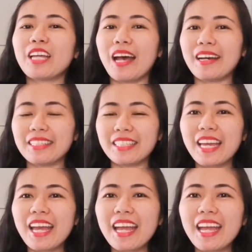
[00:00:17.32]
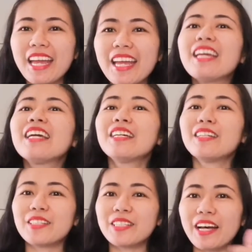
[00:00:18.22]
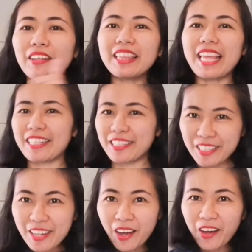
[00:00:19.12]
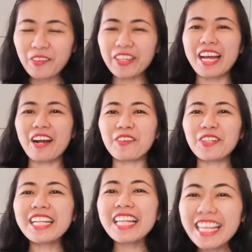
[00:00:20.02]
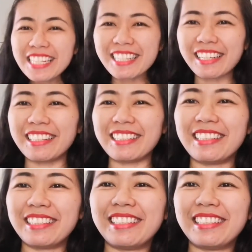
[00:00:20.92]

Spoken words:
Okay, so let's go with our lesson.